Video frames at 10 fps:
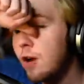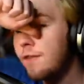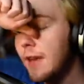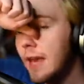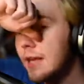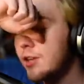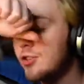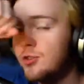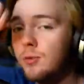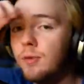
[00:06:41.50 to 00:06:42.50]
getting
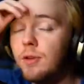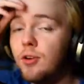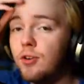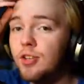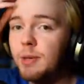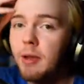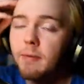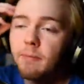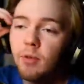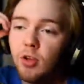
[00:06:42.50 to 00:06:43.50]
to your teammate,
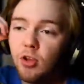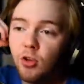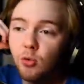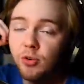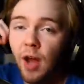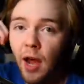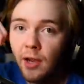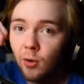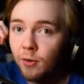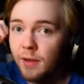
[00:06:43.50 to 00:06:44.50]
you die,
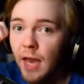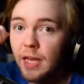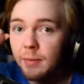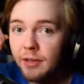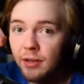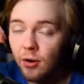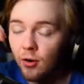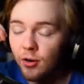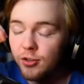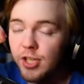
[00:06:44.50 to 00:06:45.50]
or the enemy or
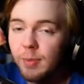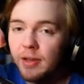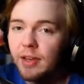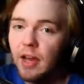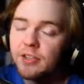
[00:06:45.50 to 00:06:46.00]
your teammate dies,